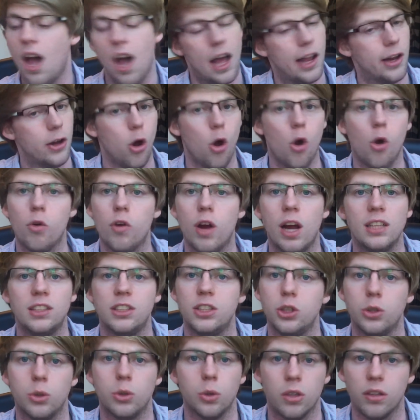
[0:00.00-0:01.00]
and
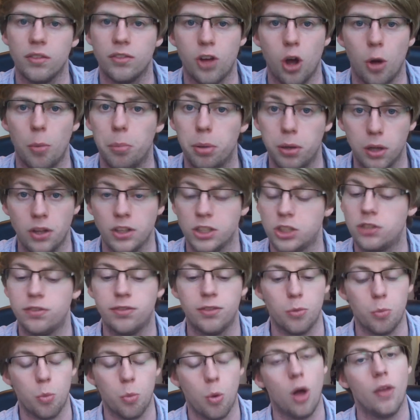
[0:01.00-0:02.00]
already you'll have gone plus
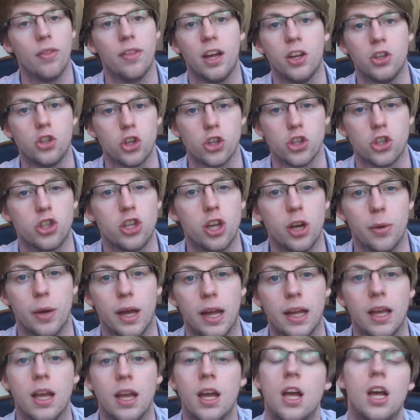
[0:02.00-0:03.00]
from what they're just
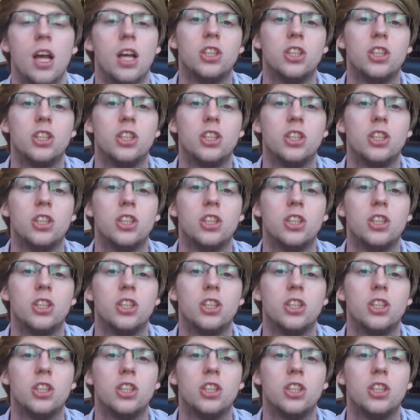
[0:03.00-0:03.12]
doing.